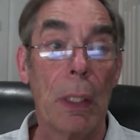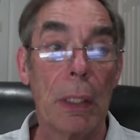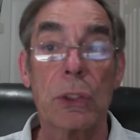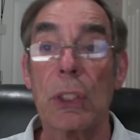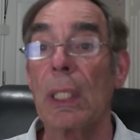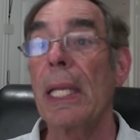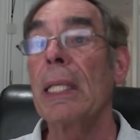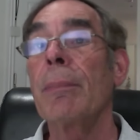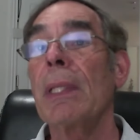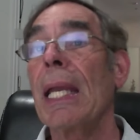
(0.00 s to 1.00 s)
Is
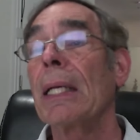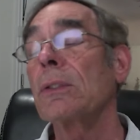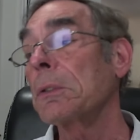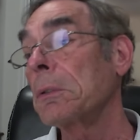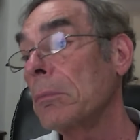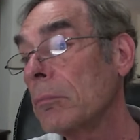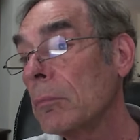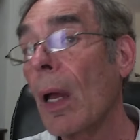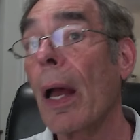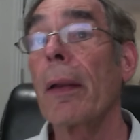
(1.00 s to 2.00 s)
selenium the answer?
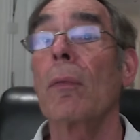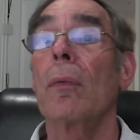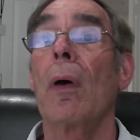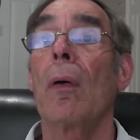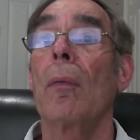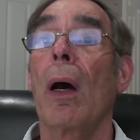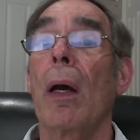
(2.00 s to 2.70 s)
I don't know.